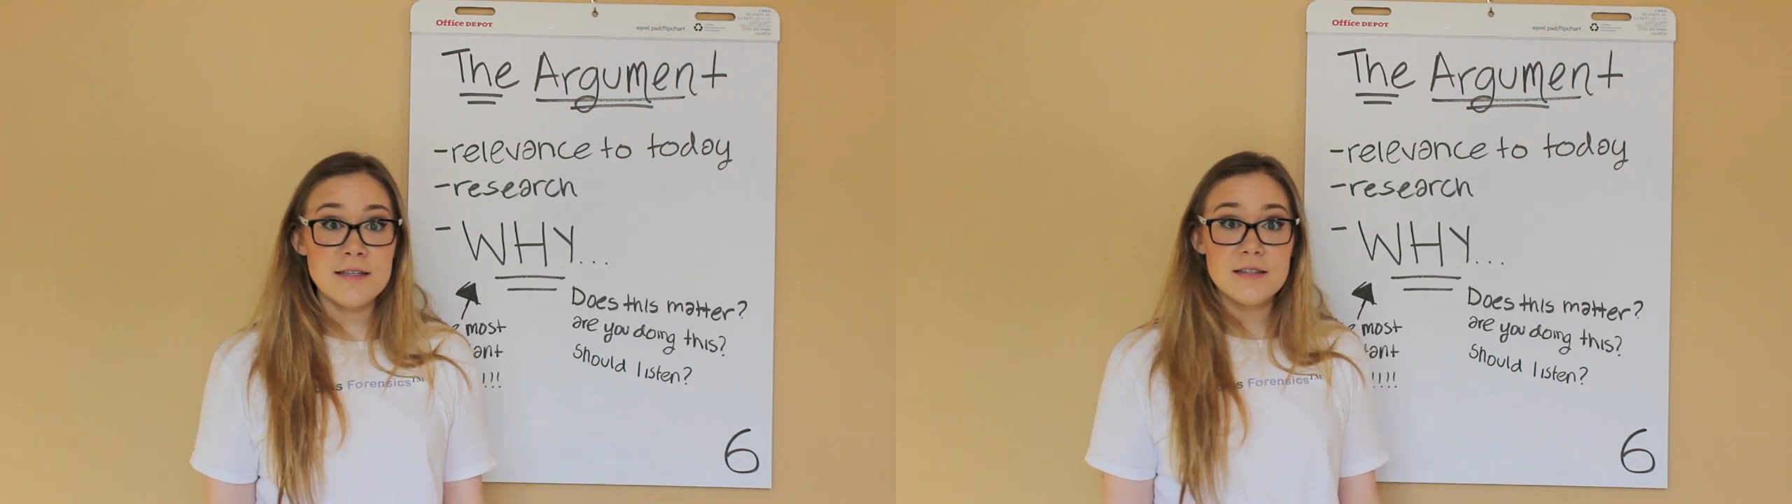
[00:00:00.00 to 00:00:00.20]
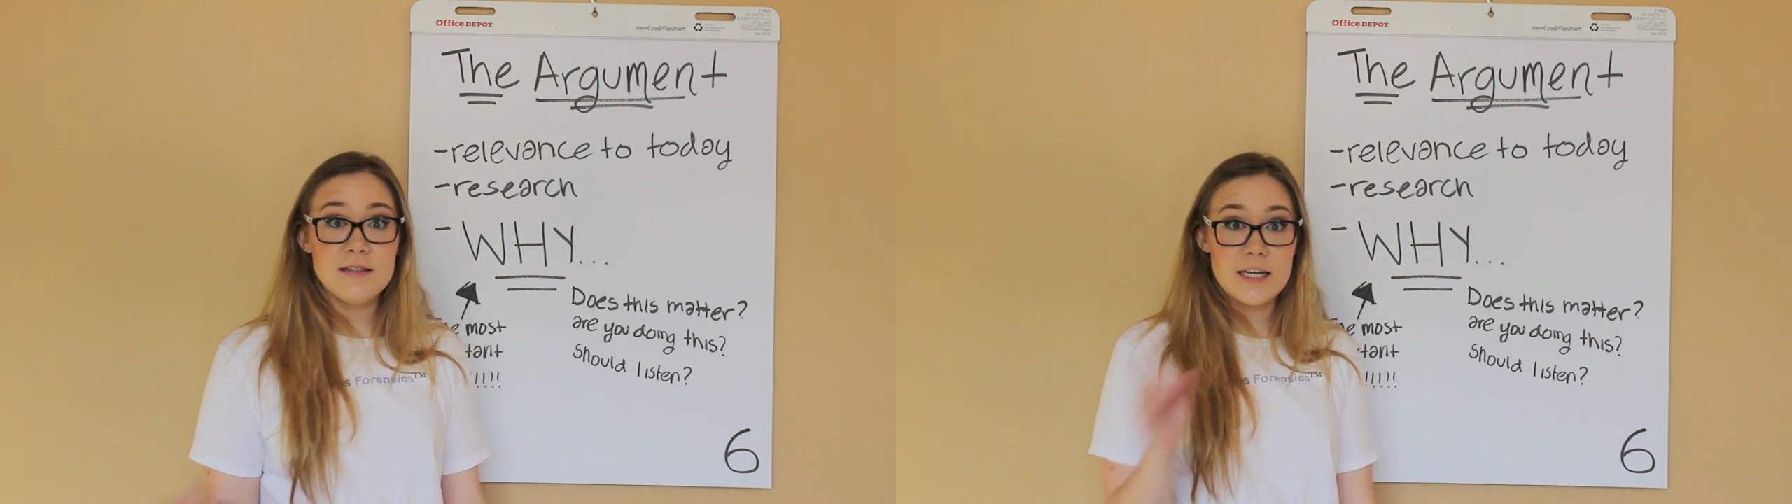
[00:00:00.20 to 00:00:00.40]

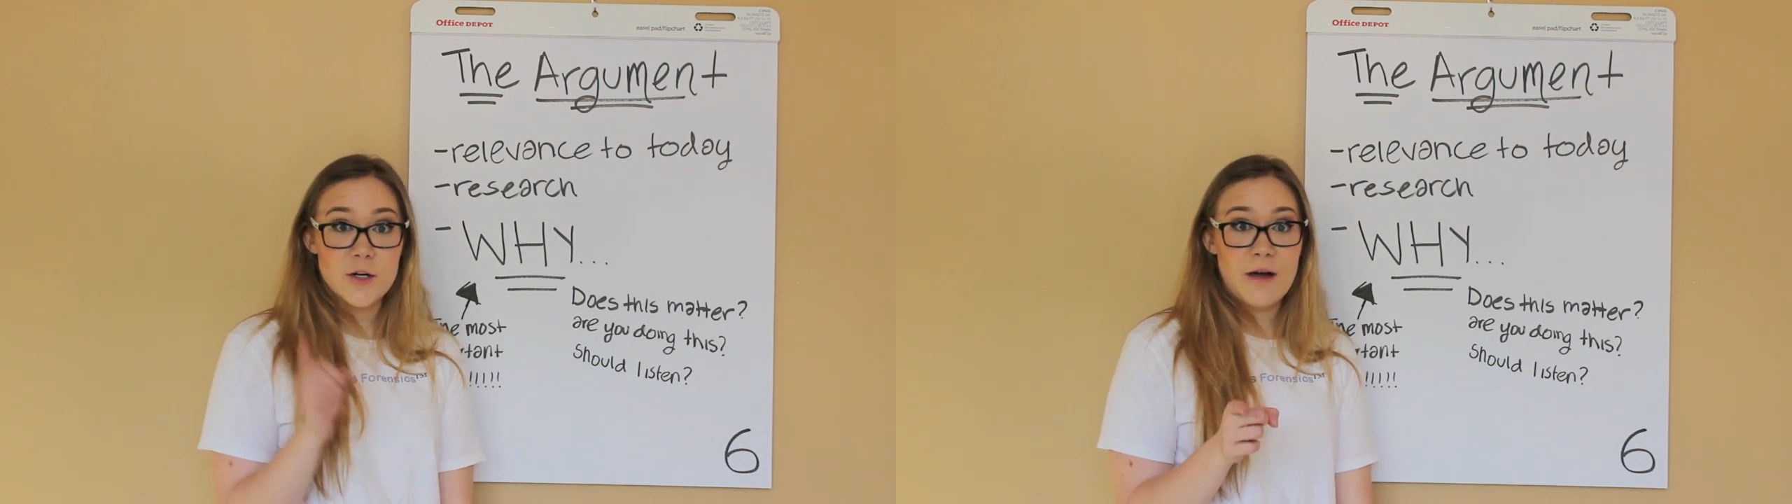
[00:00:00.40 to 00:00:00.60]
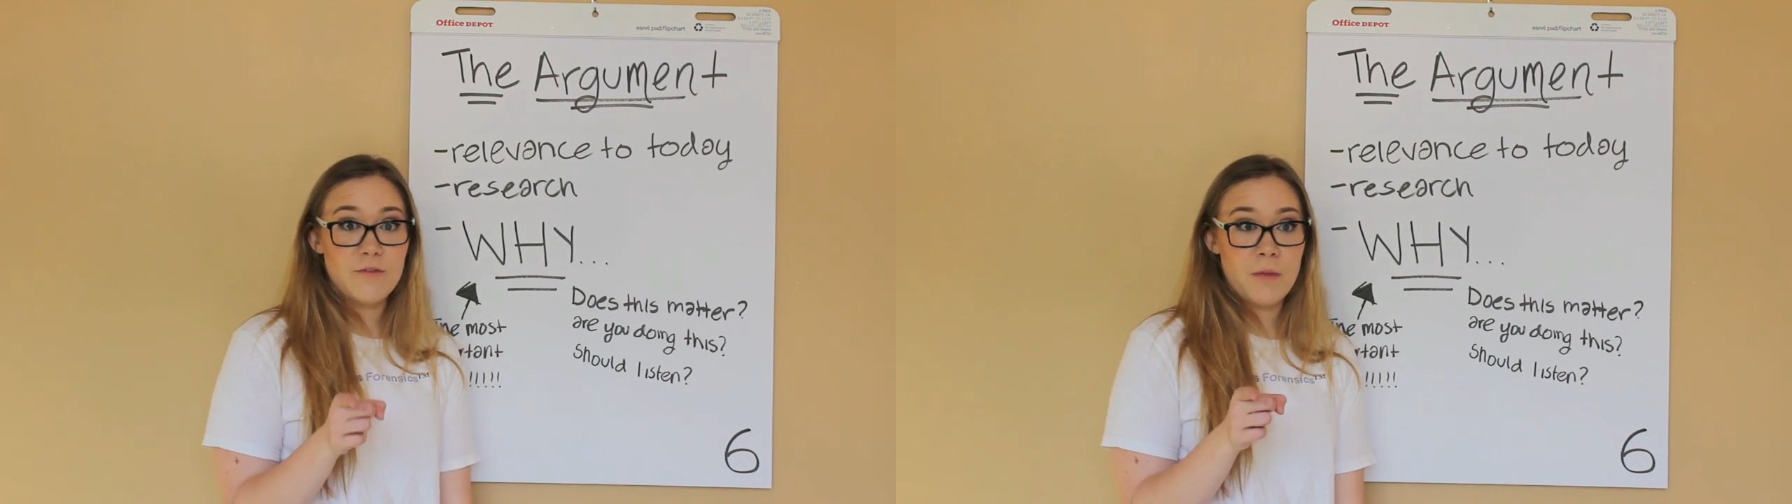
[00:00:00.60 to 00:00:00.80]
Stick
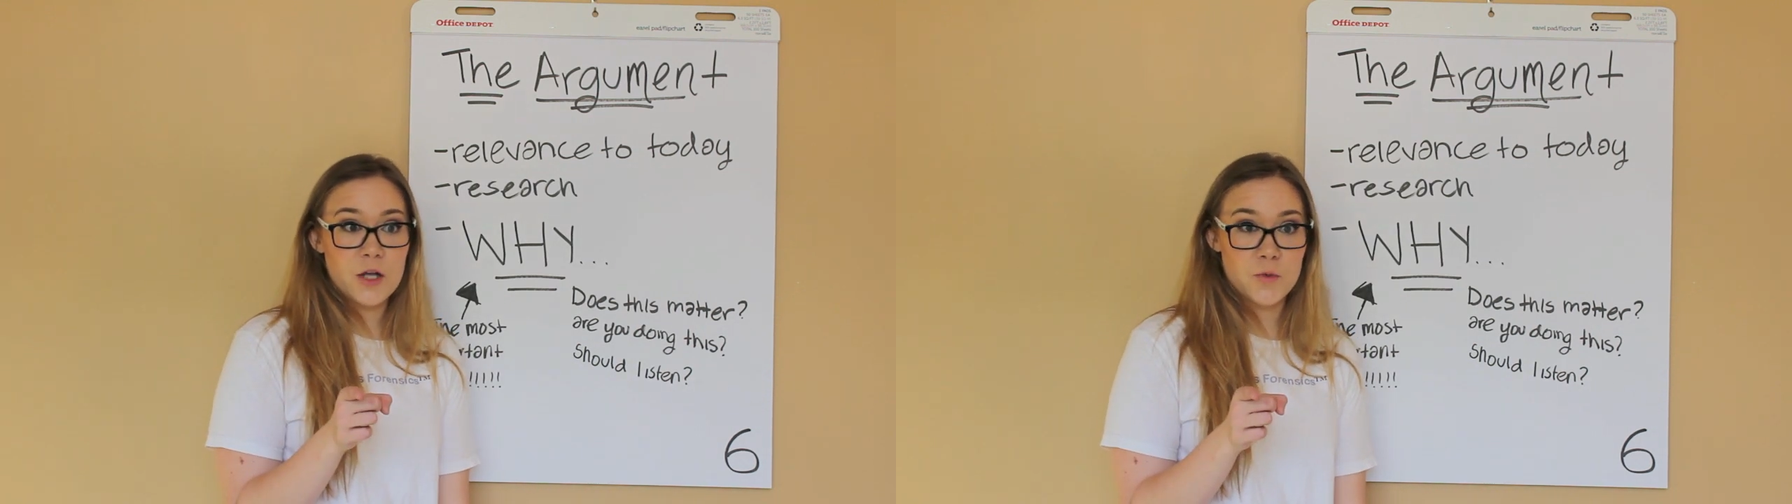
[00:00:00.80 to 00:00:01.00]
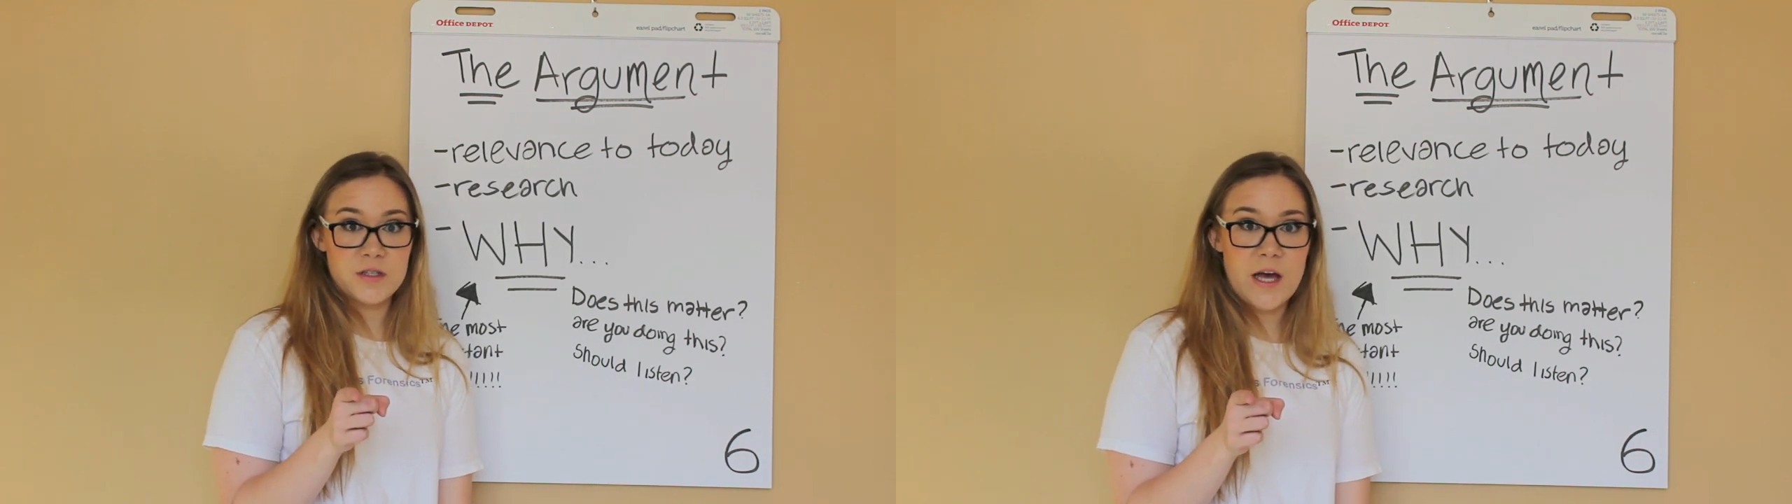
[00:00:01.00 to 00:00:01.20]
around for
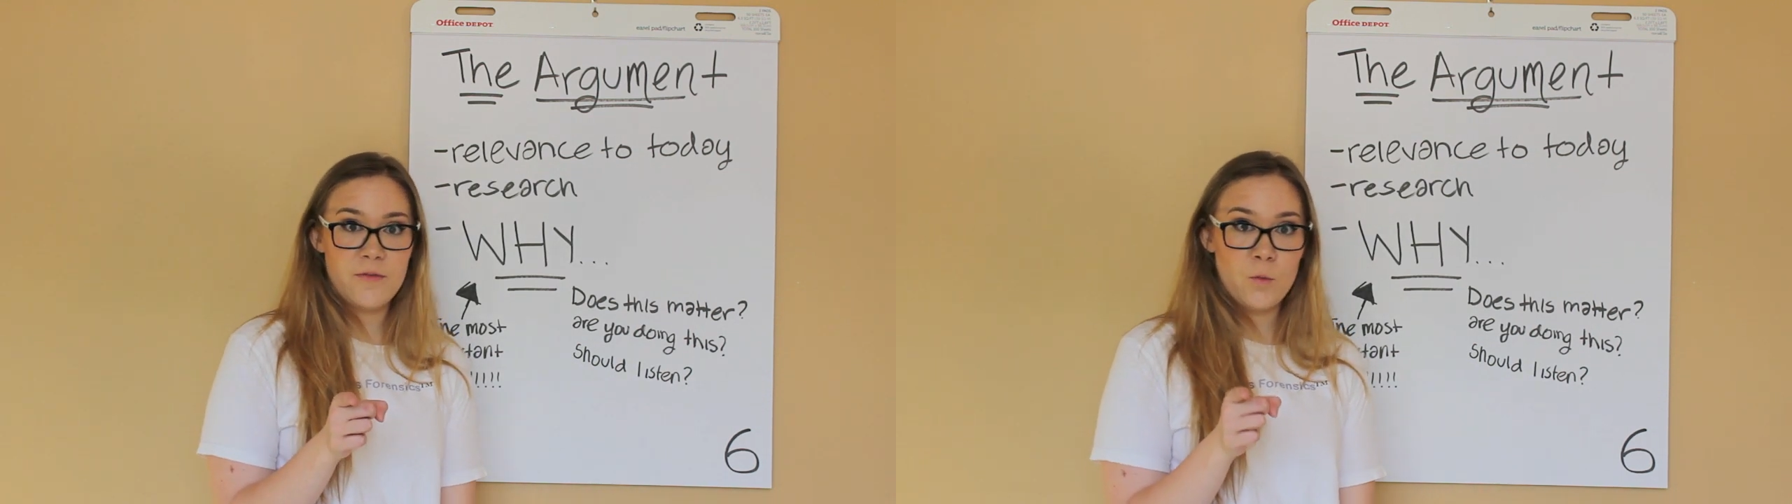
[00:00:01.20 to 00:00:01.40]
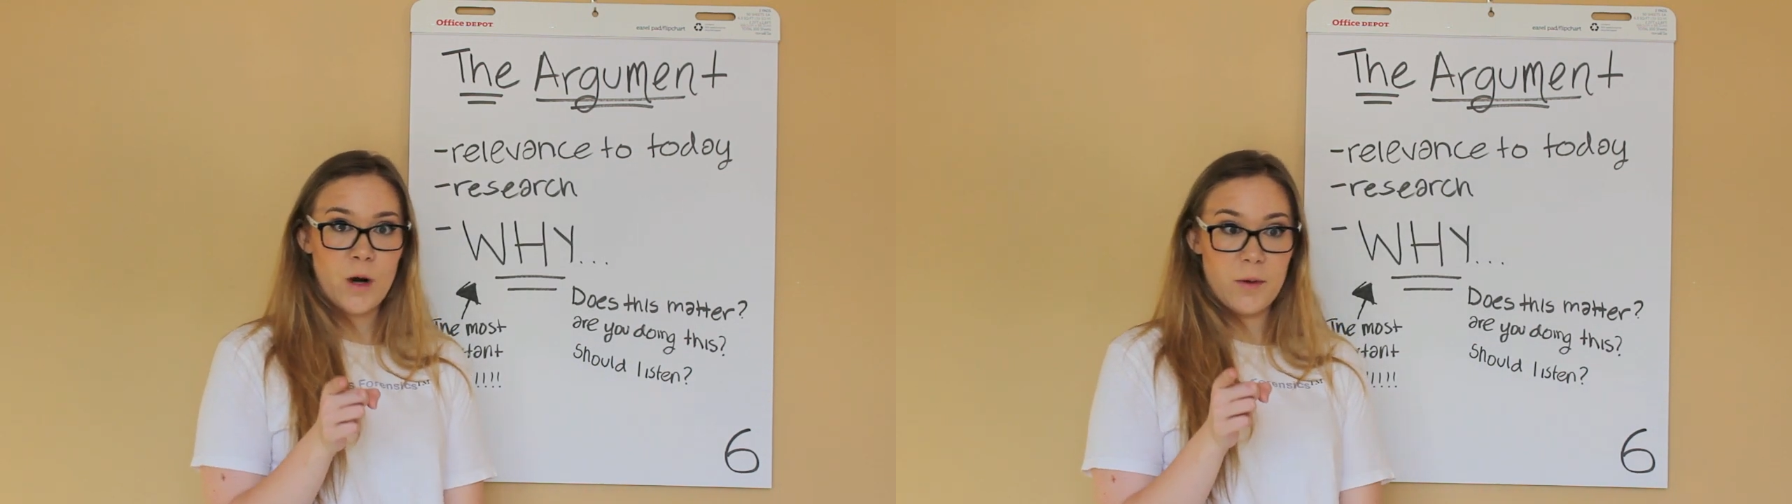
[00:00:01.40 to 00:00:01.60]
Module
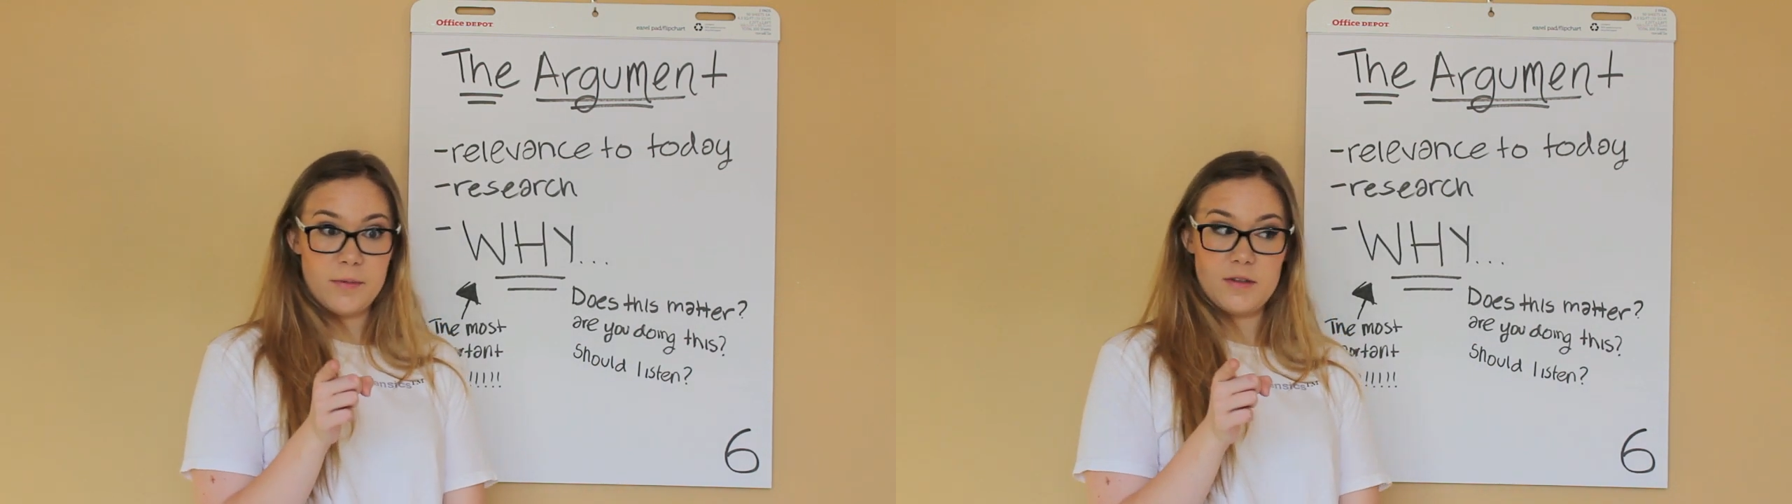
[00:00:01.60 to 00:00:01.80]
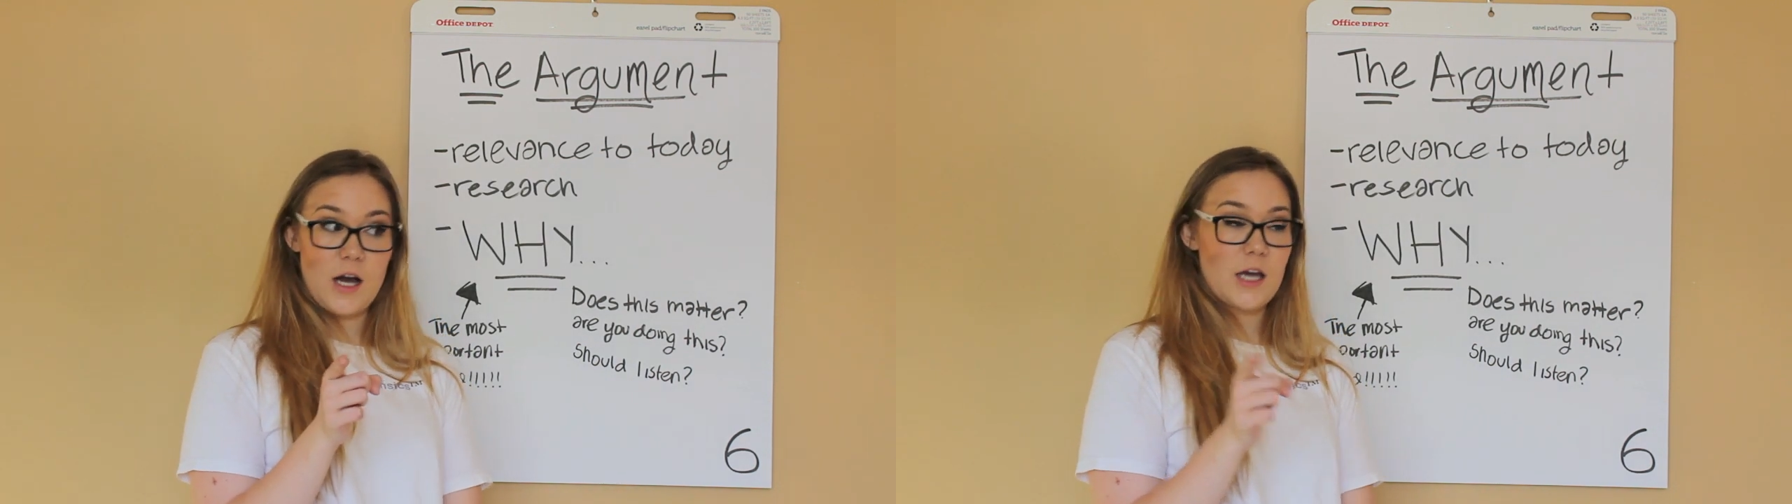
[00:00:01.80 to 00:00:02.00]
7, where we
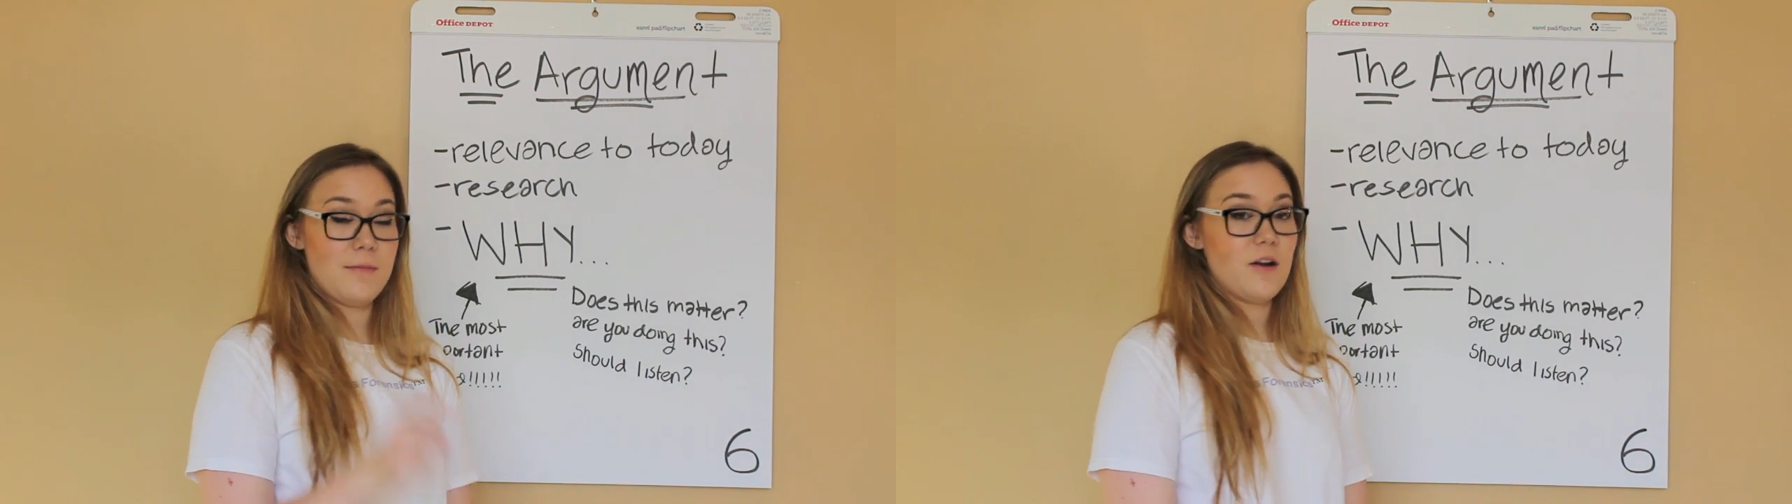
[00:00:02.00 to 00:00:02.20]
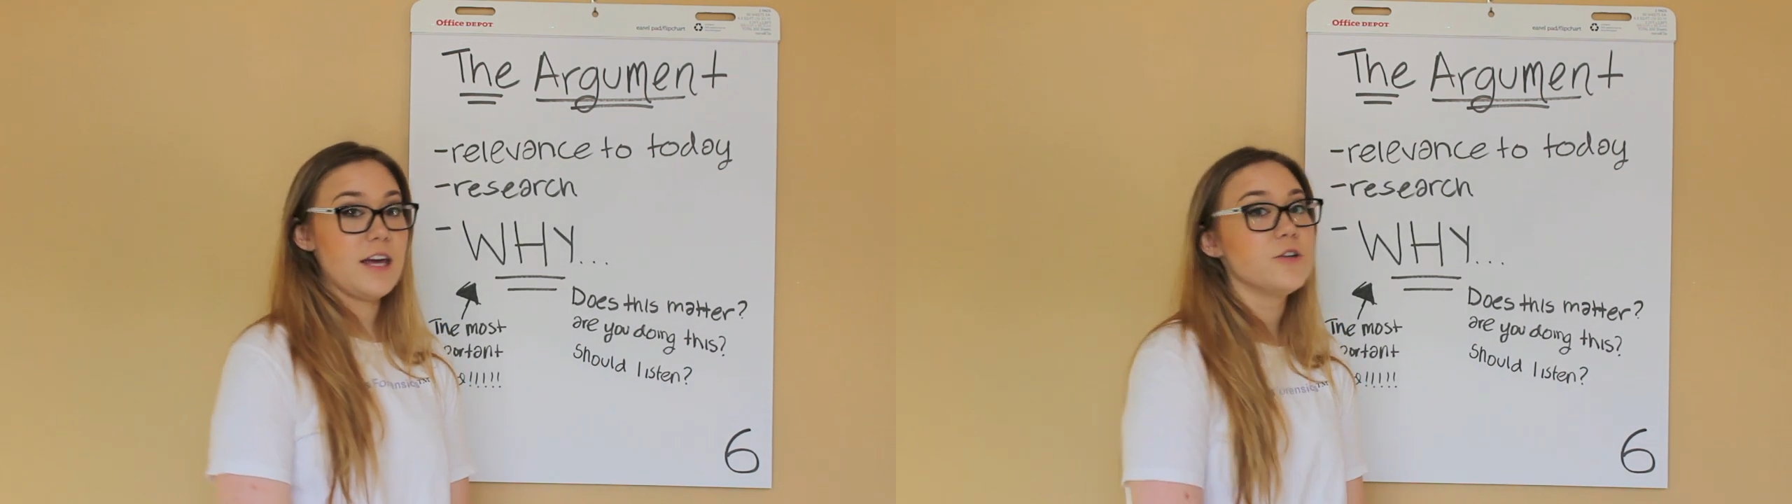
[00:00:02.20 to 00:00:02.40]
will be talking about